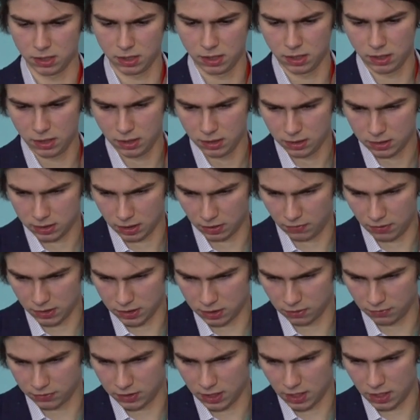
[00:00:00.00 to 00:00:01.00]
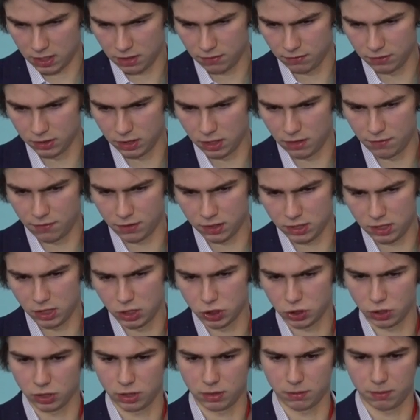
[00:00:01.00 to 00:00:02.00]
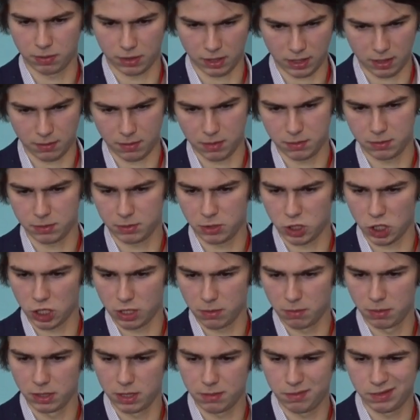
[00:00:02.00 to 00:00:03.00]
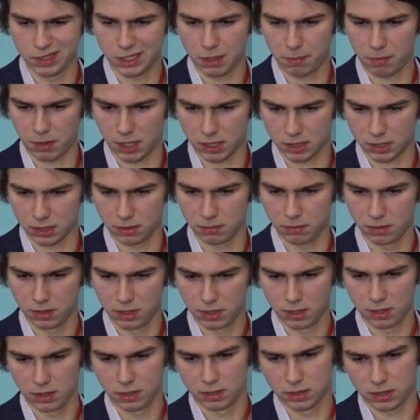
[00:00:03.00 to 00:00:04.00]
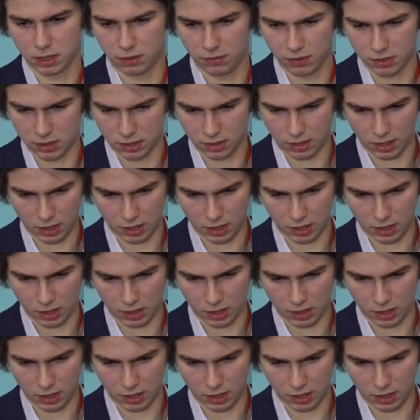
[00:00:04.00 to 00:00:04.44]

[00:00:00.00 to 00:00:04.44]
a lot of antiviruses, and there were 10 of them in this case. And according to